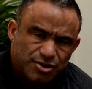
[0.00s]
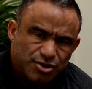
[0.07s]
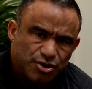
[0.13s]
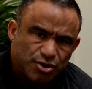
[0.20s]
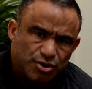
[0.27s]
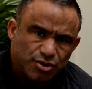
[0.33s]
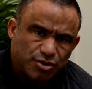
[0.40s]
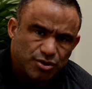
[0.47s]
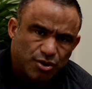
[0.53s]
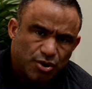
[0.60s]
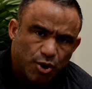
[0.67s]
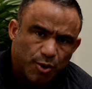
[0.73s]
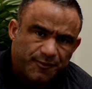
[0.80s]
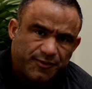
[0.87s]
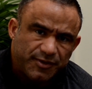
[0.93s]
you know,
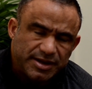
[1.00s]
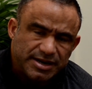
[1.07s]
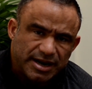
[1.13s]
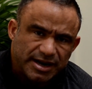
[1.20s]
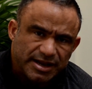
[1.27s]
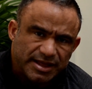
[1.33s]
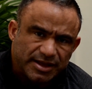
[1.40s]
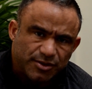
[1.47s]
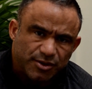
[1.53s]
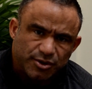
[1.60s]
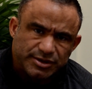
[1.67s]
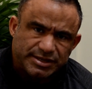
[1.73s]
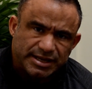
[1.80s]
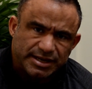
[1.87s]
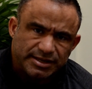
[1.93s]
hopefully none of
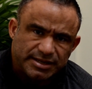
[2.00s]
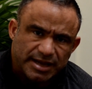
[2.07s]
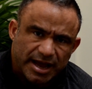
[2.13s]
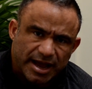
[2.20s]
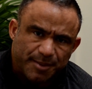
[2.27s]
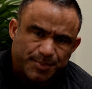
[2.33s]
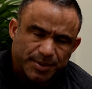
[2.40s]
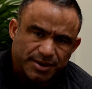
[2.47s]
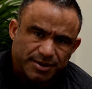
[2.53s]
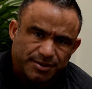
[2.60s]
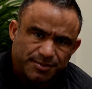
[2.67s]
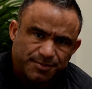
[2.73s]
those things happen.